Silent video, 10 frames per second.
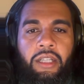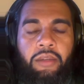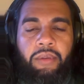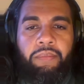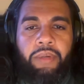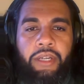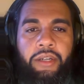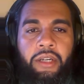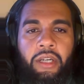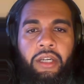a little bit
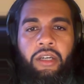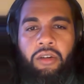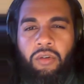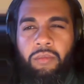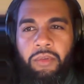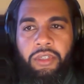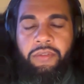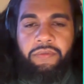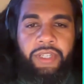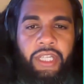better or more
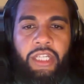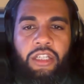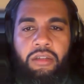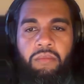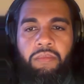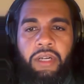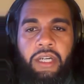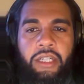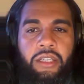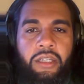convenient,
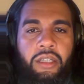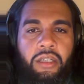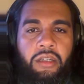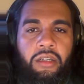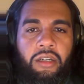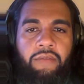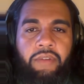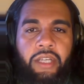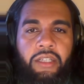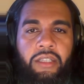but
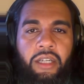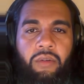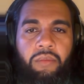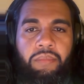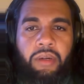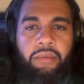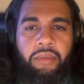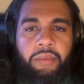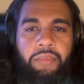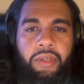Convex I would
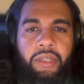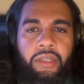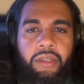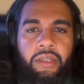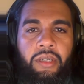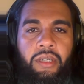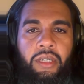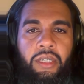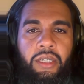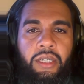probably put
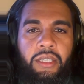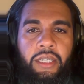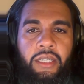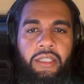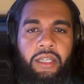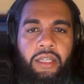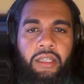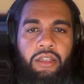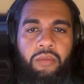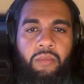as like a
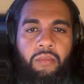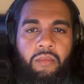second